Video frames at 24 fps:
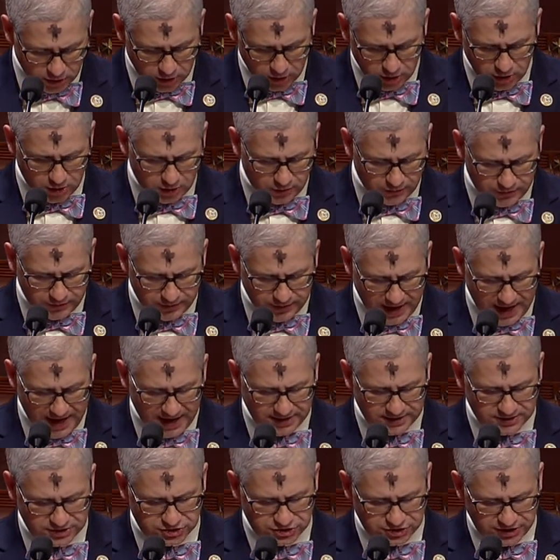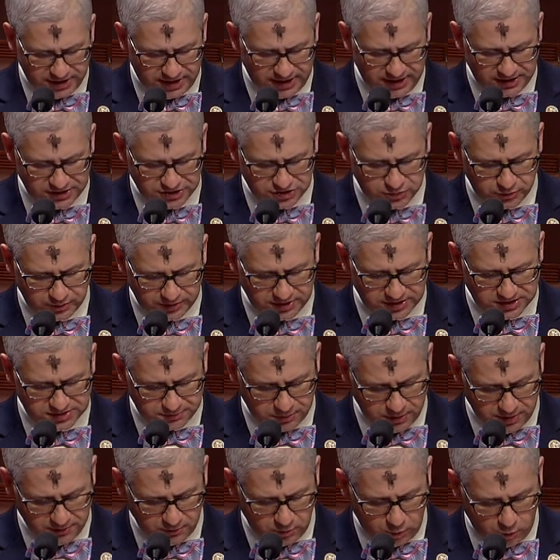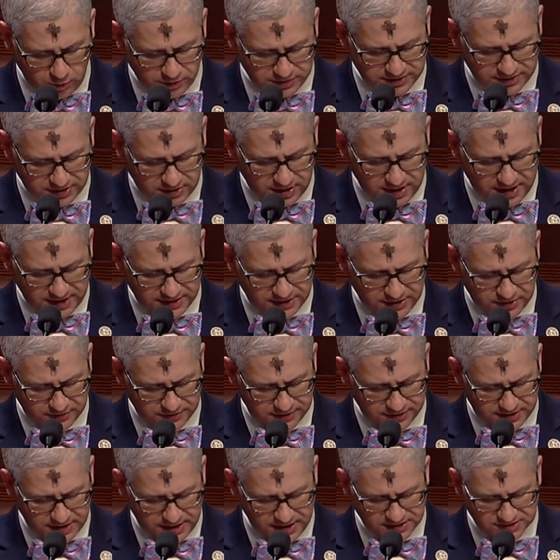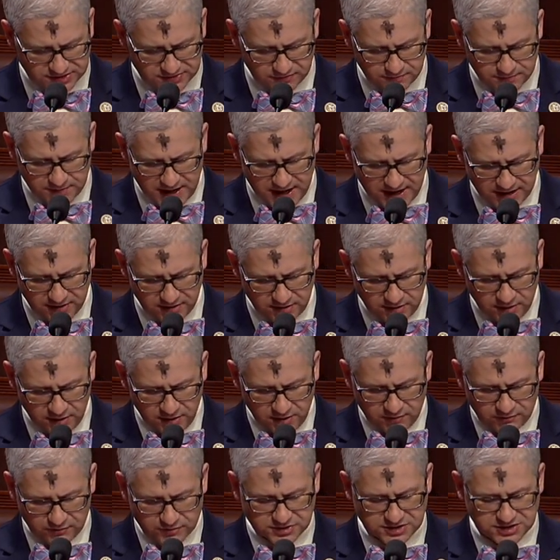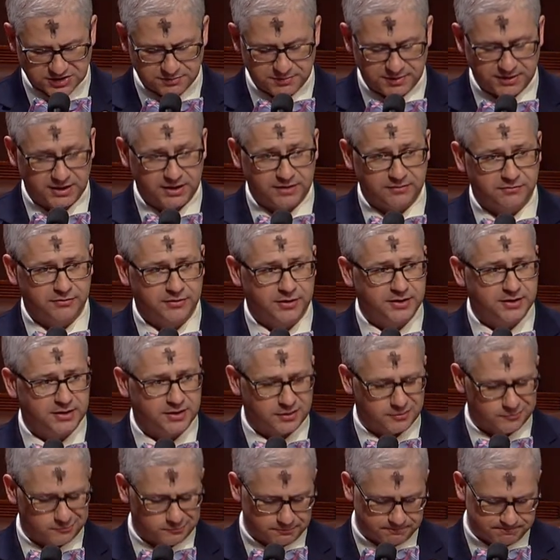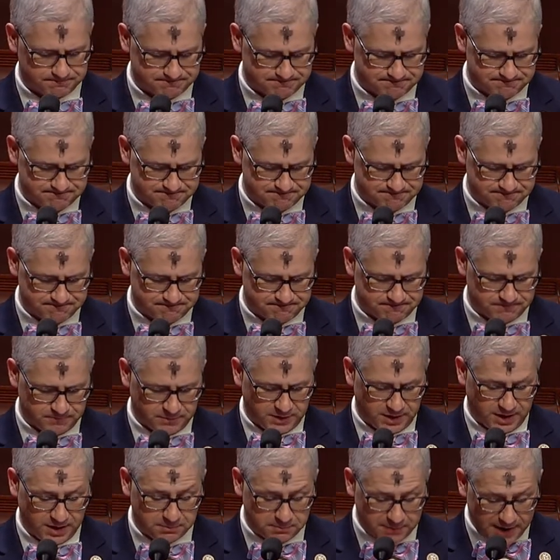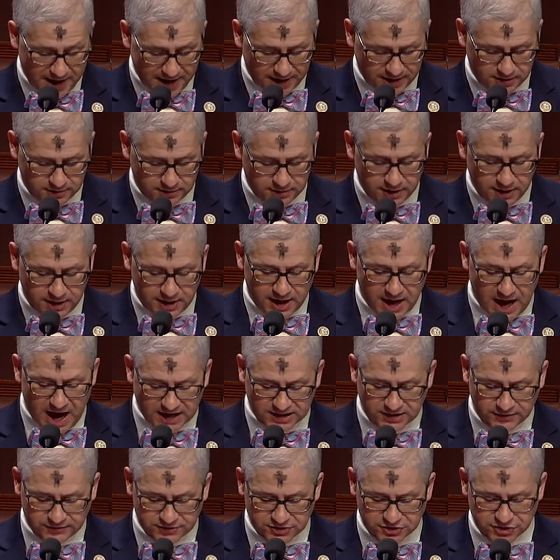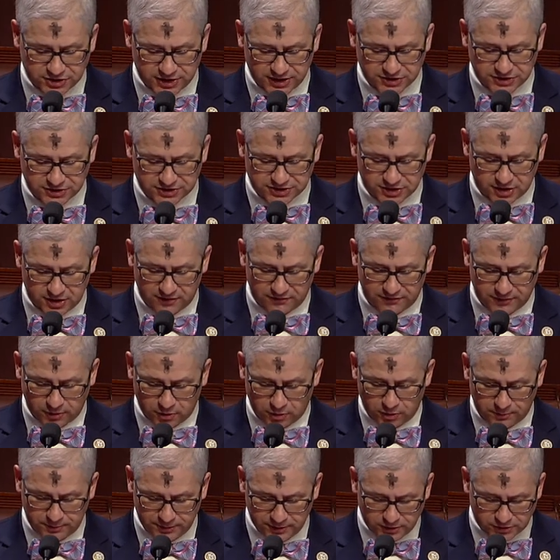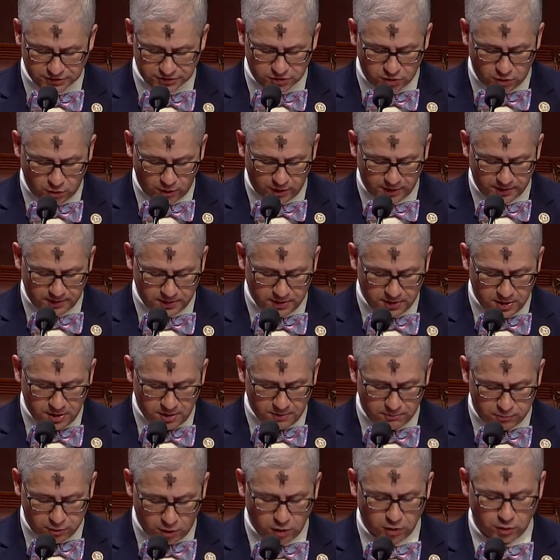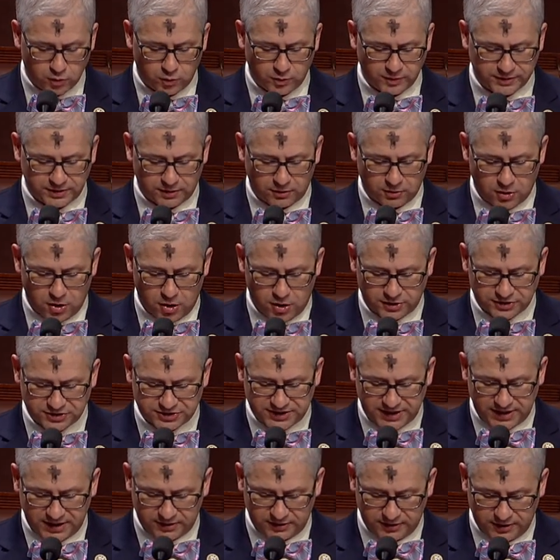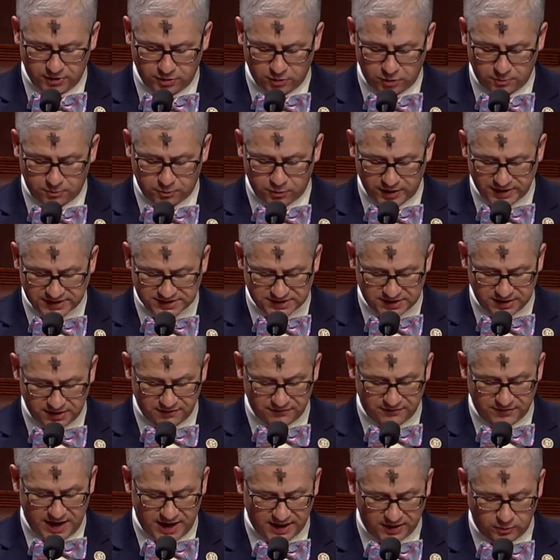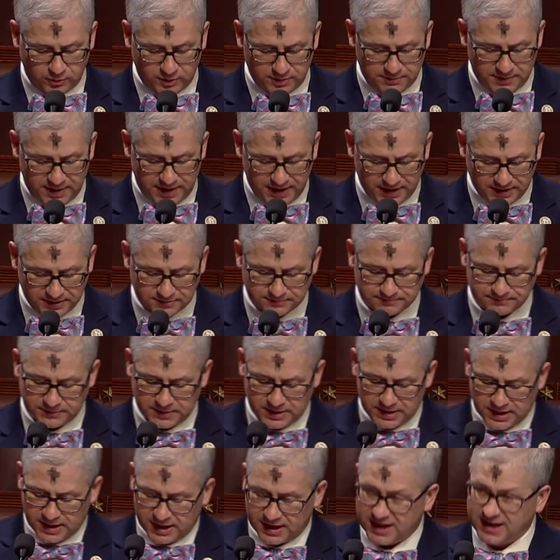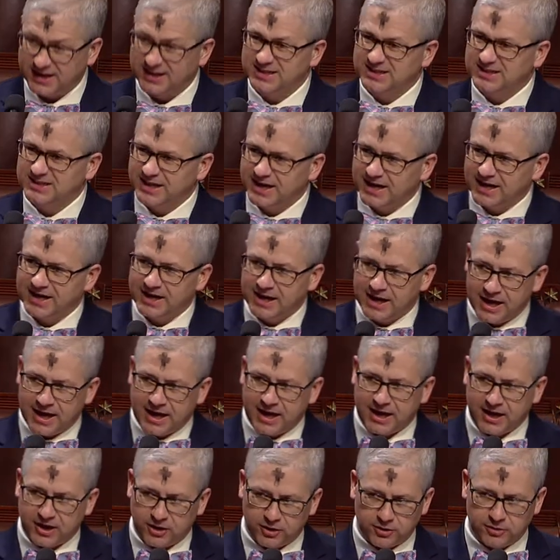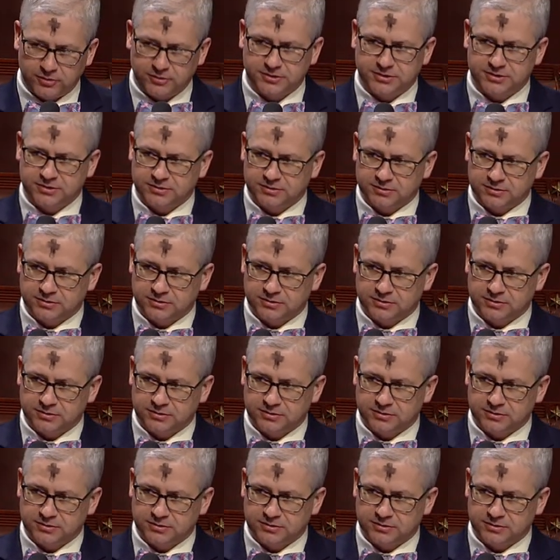all that changed when the Supreme Court declined to hear the case of Madden versus Midland Funding. In Madden, activist judges on a federal appeals court broke with a longstanding legal precedent of valid when made, and instead held